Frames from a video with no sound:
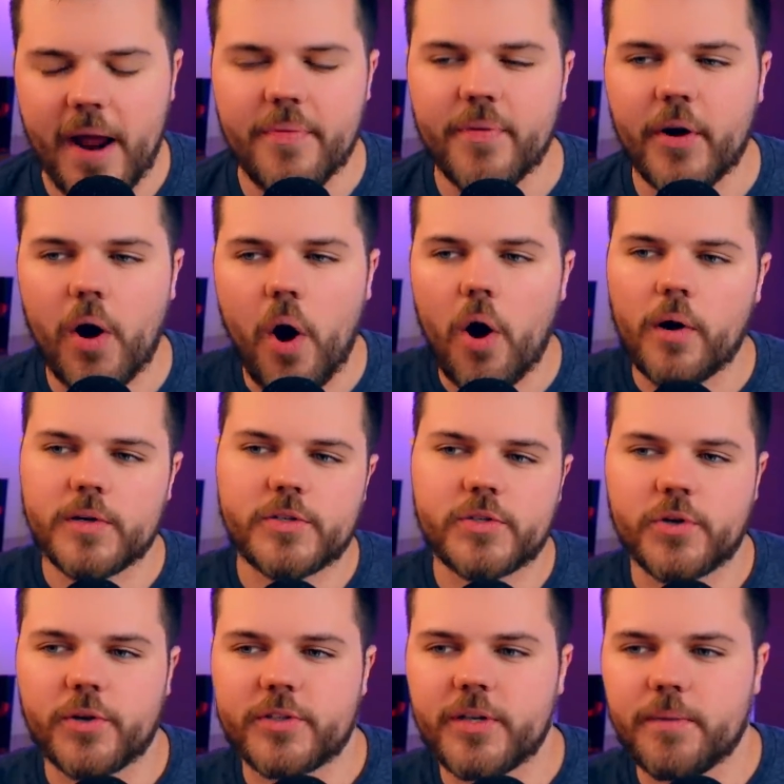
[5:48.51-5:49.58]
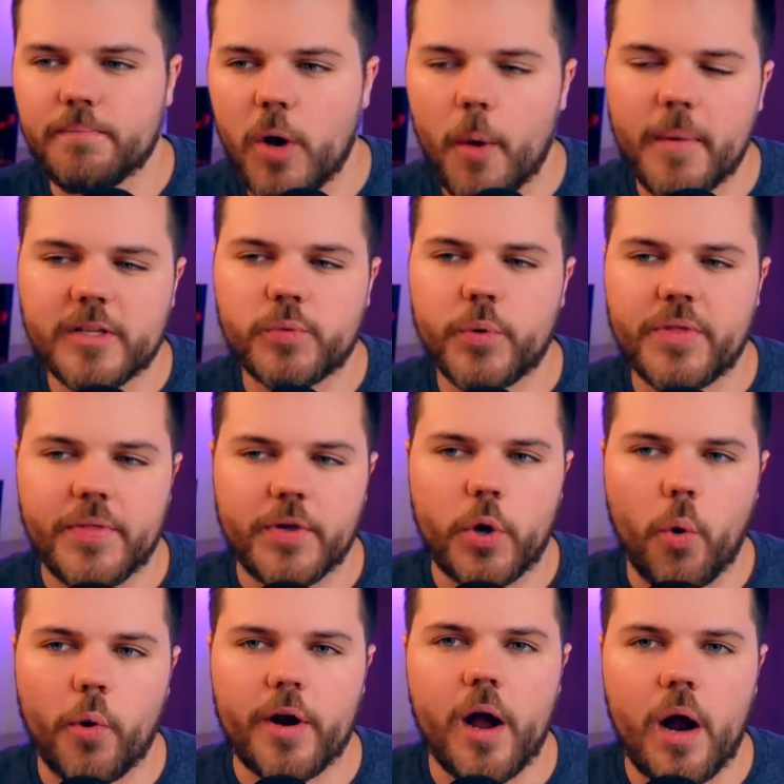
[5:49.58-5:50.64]
and there are certain moments within the
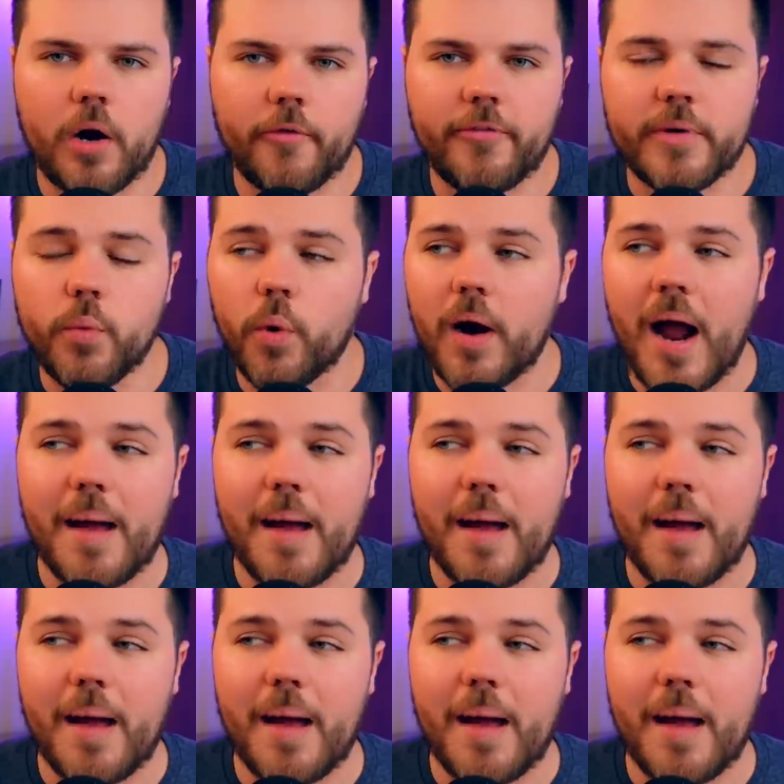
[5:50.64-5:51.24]
choreography where